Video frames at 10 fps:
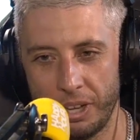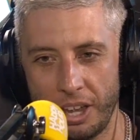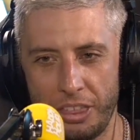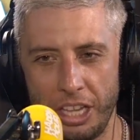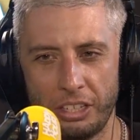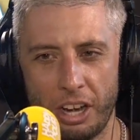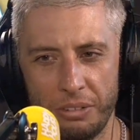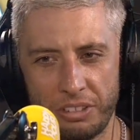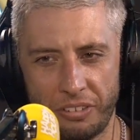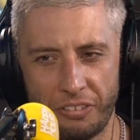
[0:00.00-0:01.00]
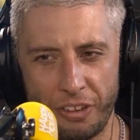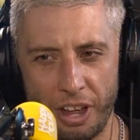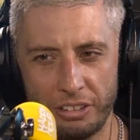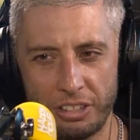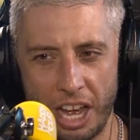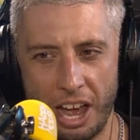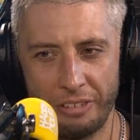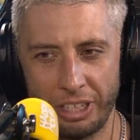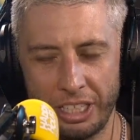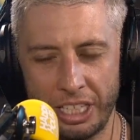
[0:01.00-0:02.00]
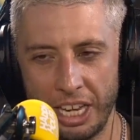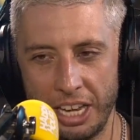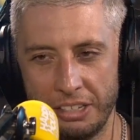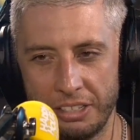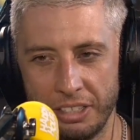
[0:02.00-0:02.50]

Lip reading: I think I was the first to have a kid.